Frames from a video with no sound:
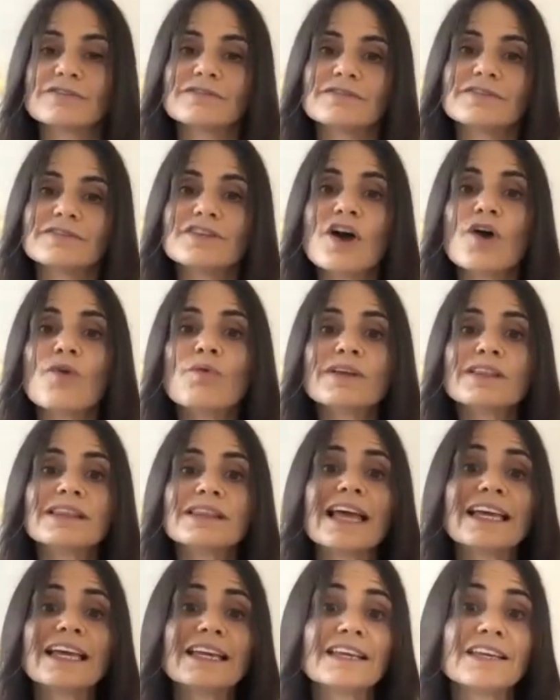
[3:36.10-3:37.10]
No one
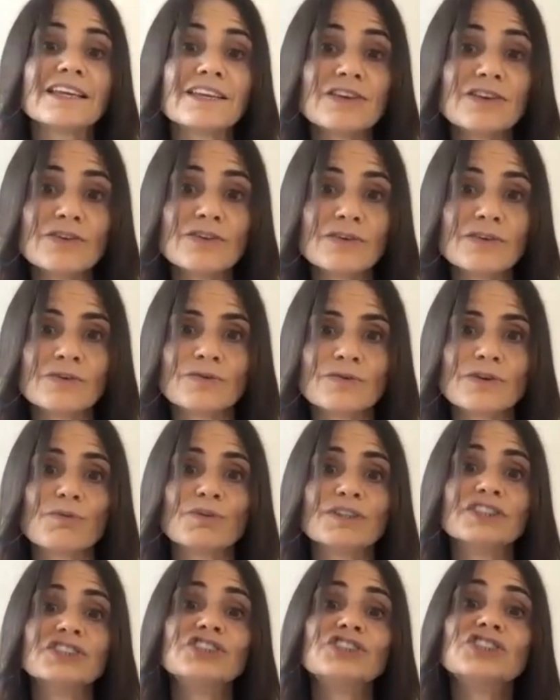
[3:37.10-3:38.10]
like you, no
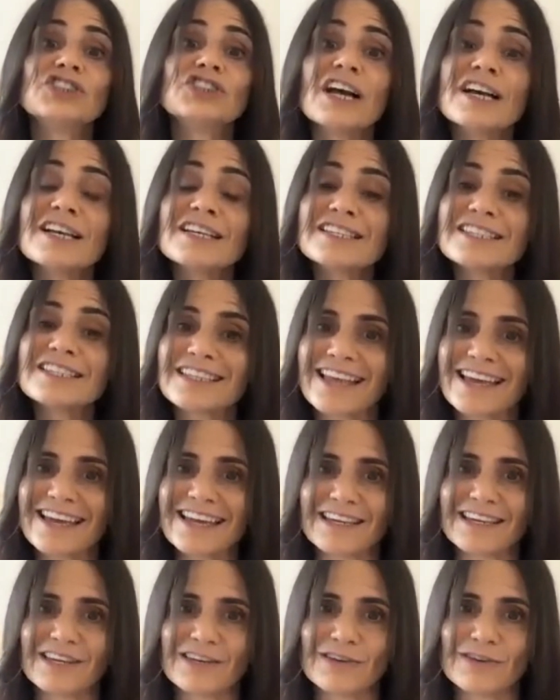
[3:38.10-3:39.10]
one just
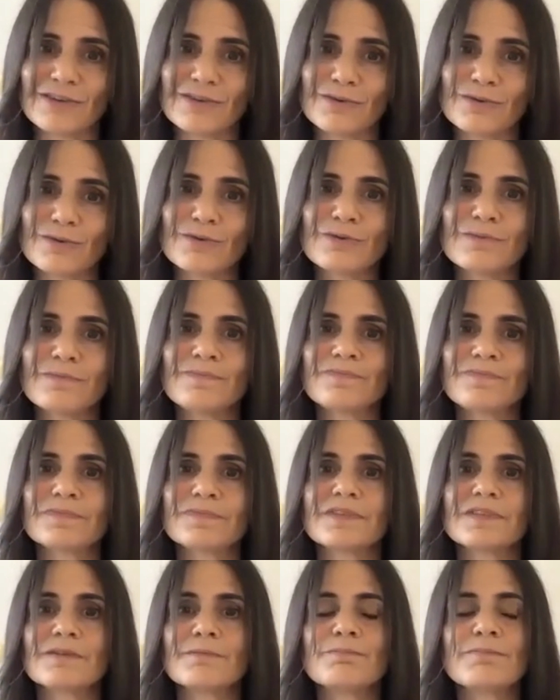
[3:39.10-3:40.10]
like you,
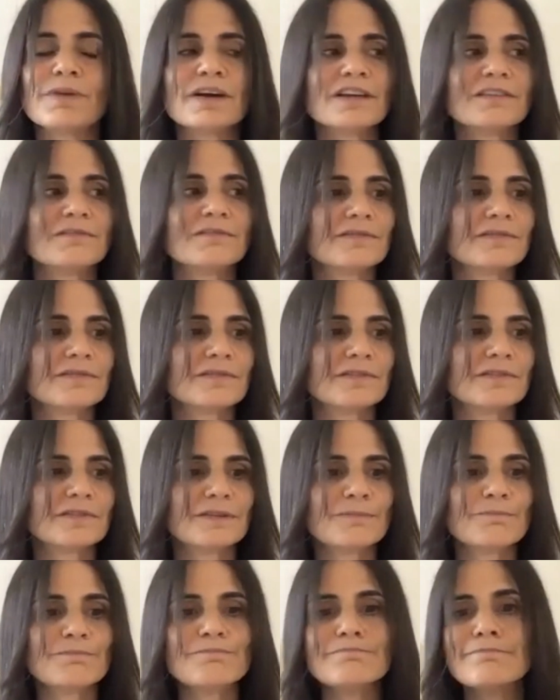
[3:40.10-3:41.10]
but
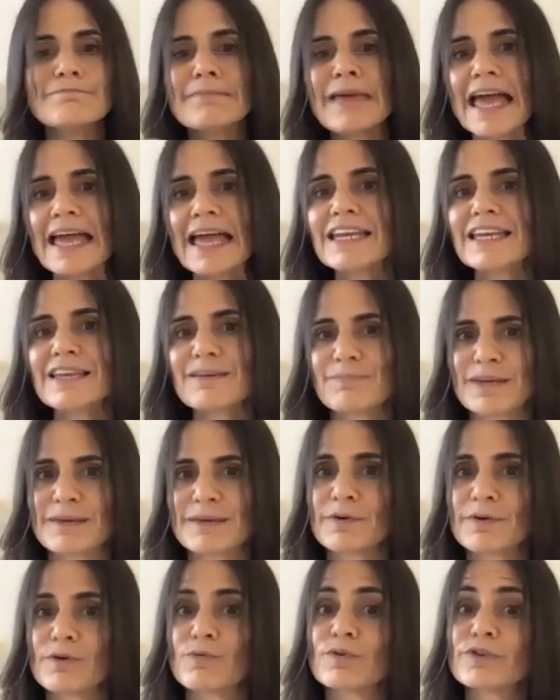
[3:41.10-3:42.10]
many
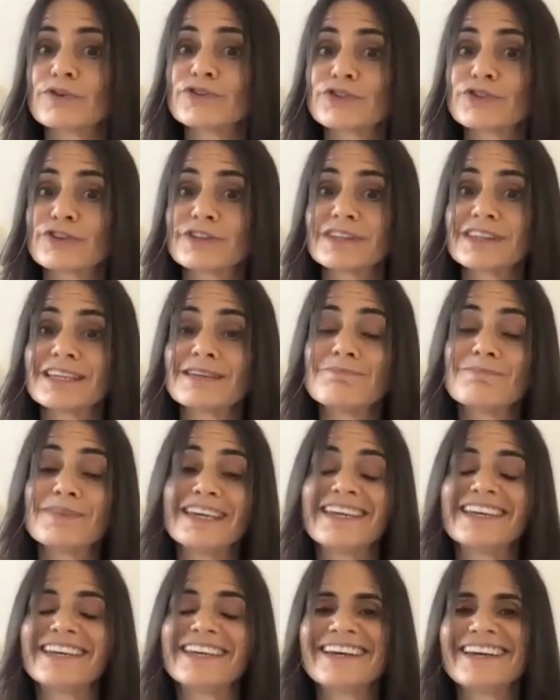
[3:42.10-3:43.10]
people will certainly
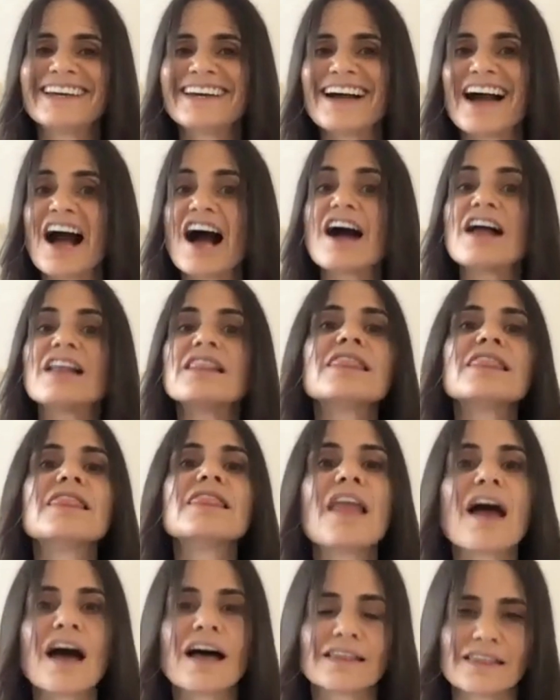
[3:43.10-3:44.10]
be a
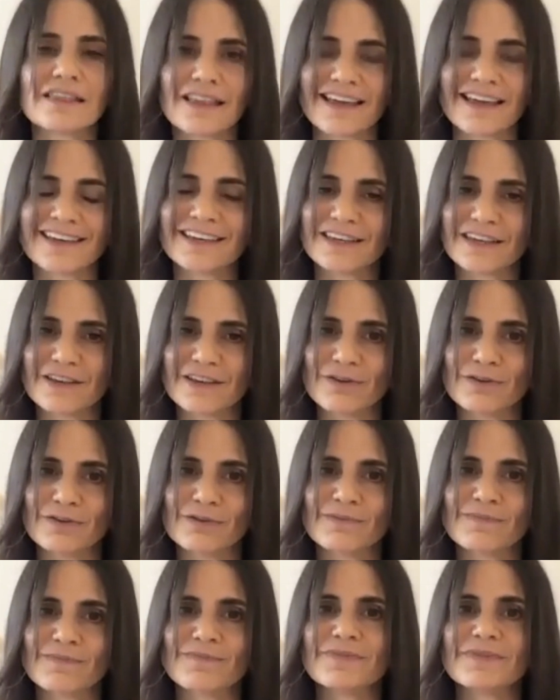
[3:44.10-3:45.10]
lot like
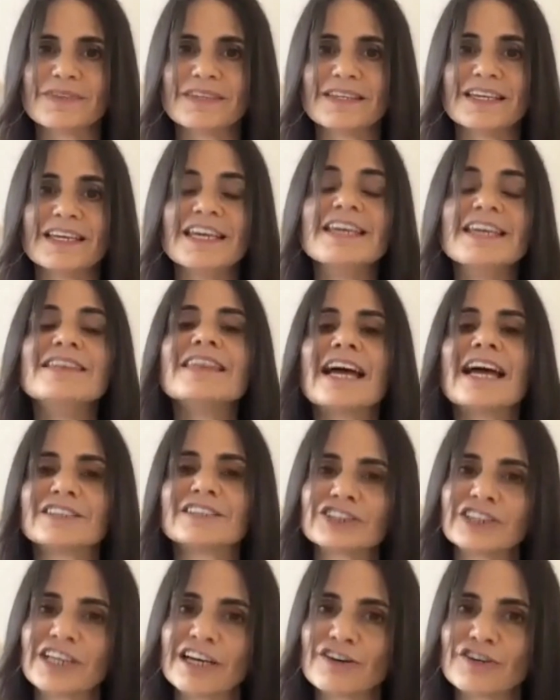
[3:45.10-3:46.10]
you in that
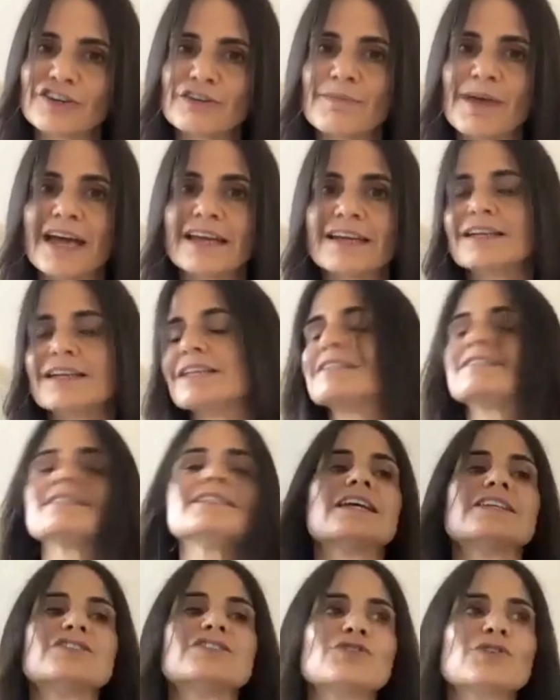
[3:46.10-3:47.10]
shared humanity
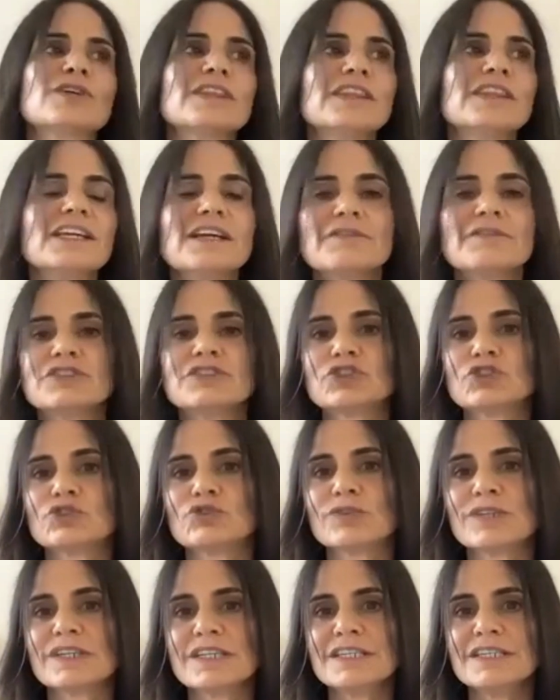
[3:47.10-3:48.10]
sense. You can think of
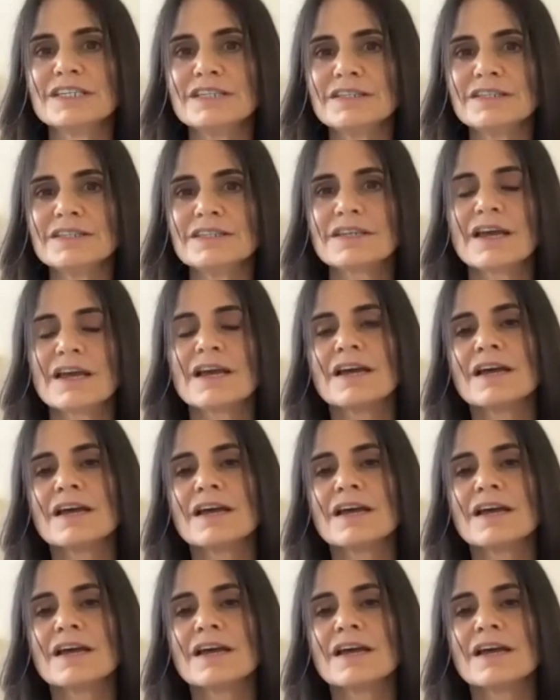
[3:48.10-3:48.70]
trees.